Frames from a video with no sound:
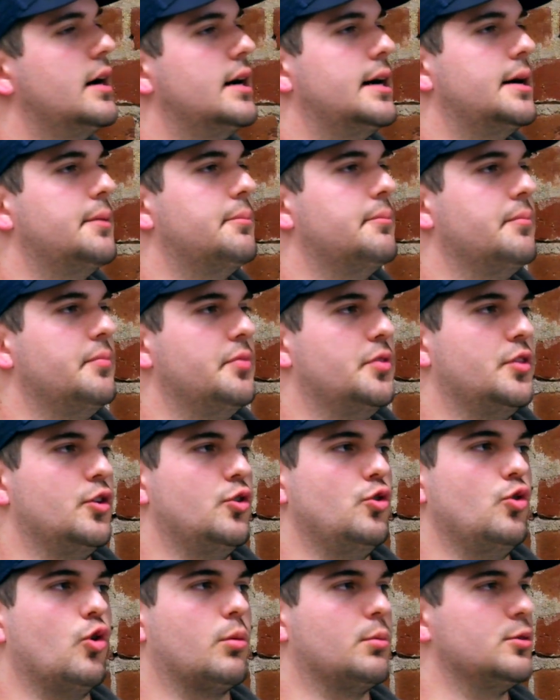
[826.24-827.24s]

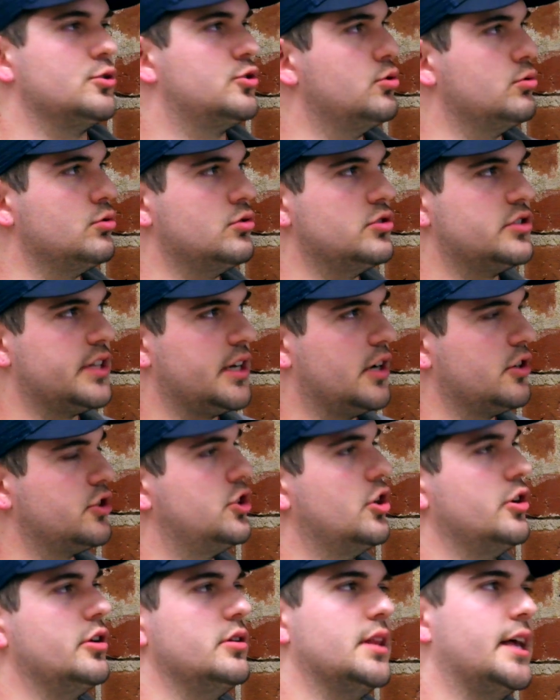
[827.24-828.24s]
The normal tools that I'll
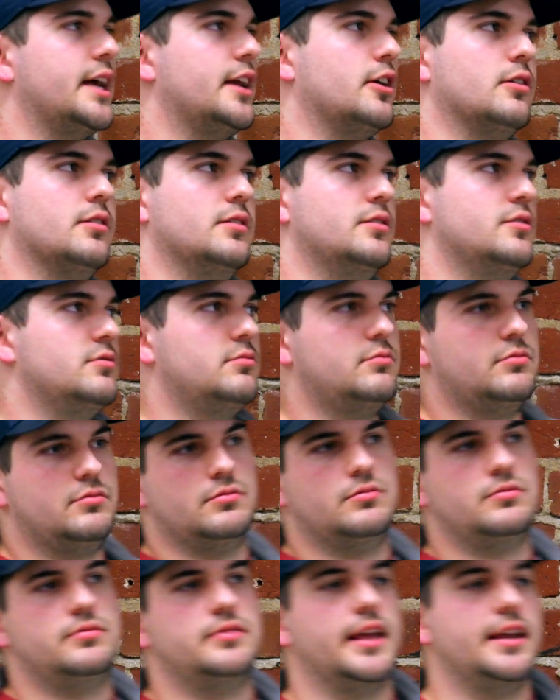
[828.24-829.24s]
show you later,
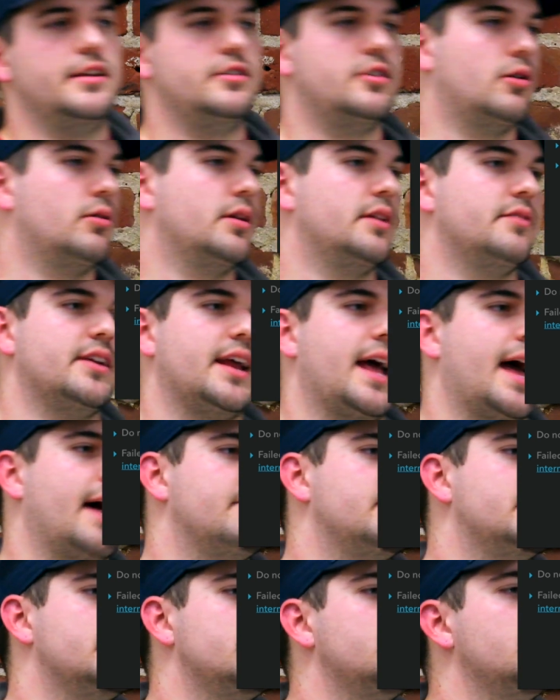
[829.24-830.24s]
they don't even
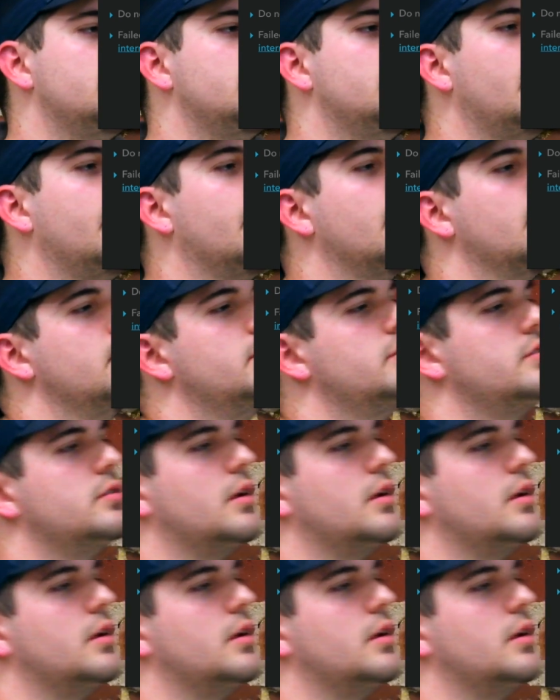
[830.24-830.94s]
have this in there.